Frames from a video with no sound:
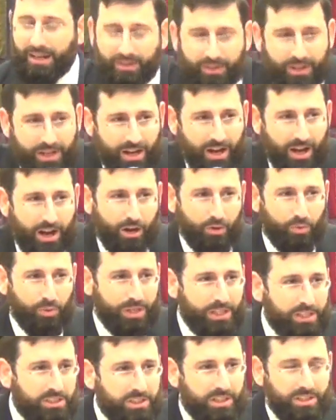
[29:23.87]
area,
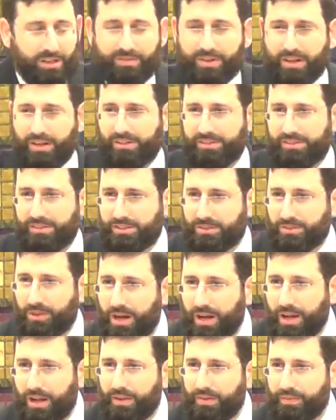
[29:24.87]
region of Eretz
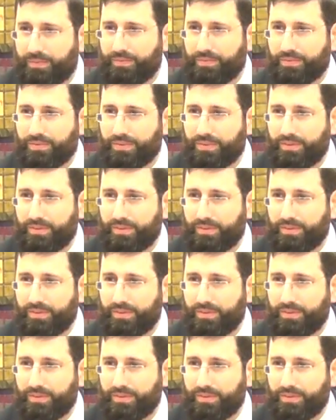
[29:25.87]
Yisrael.